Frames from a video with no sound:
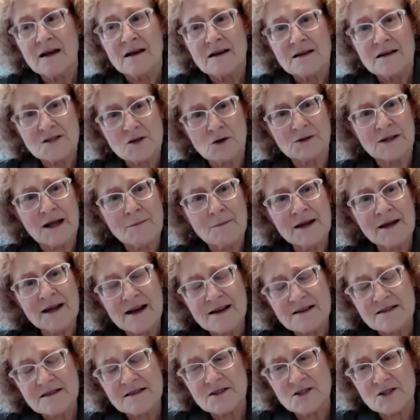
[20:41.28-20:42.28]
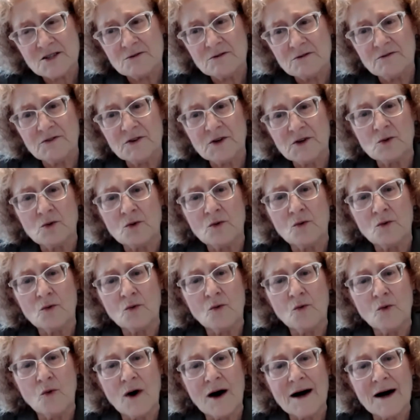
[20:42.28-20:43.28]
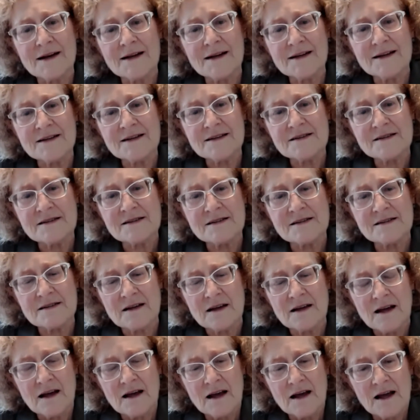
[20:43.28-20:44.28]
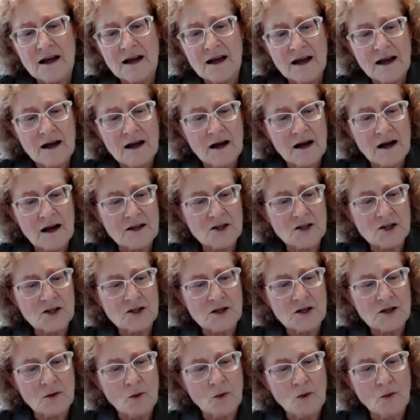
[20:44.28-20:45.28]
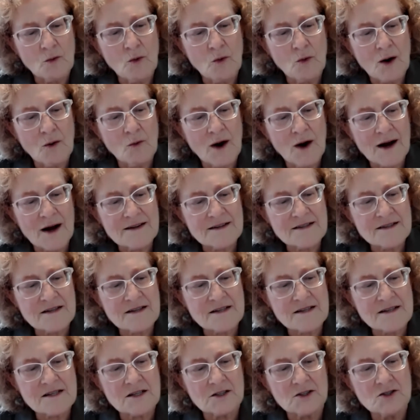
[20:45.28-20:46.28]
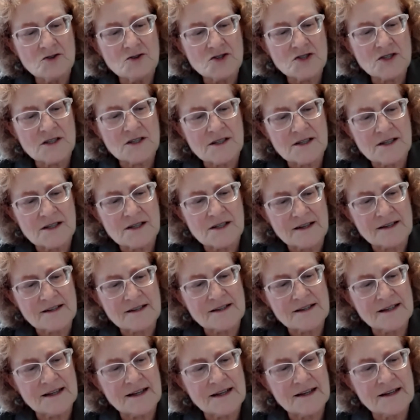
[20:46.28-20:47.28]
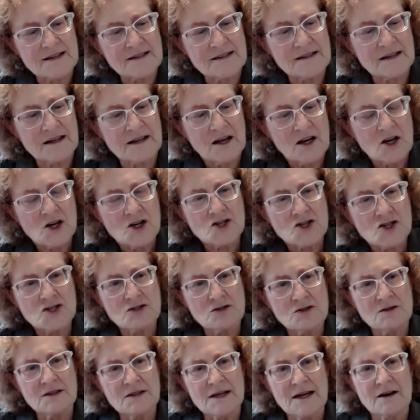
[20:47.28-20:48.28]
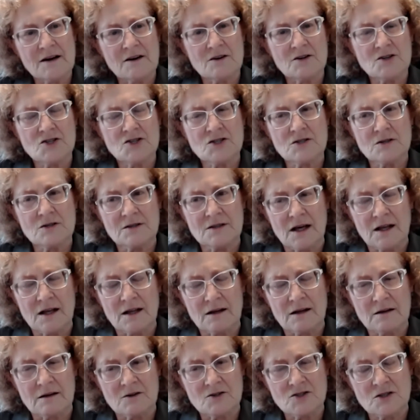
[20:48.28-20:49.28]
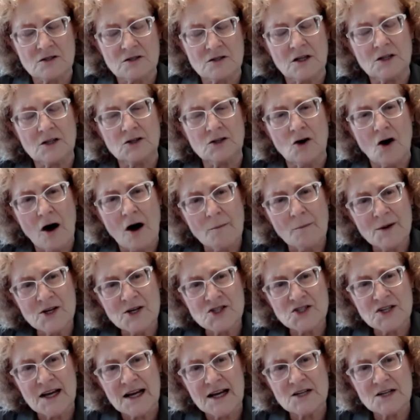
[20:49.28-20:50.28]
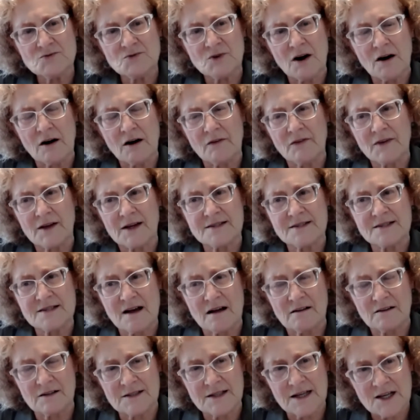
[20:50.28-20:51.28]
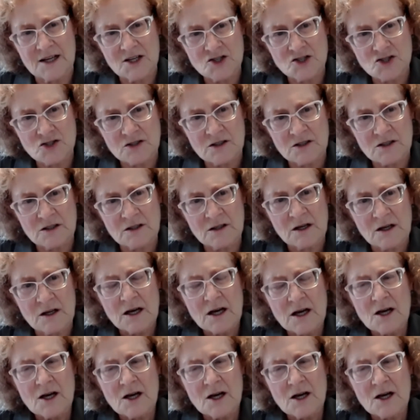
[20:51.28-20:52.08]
So let me ask the two of you, what is the solution to this? Should the law be changed regarding the consolidation?